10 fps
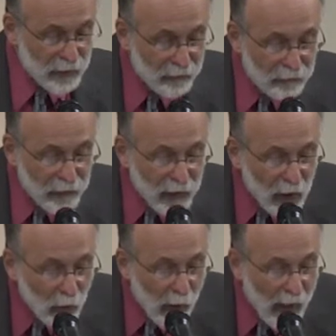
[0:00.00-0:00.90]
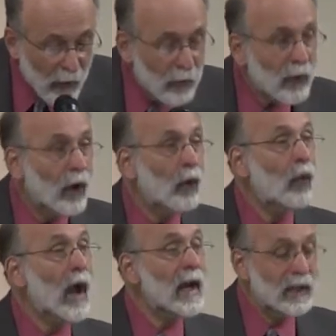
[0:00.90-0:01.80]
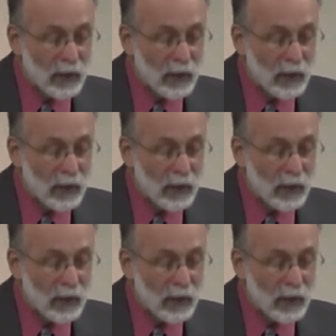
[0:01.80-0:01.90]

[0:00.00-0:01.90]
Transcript: to figure out a way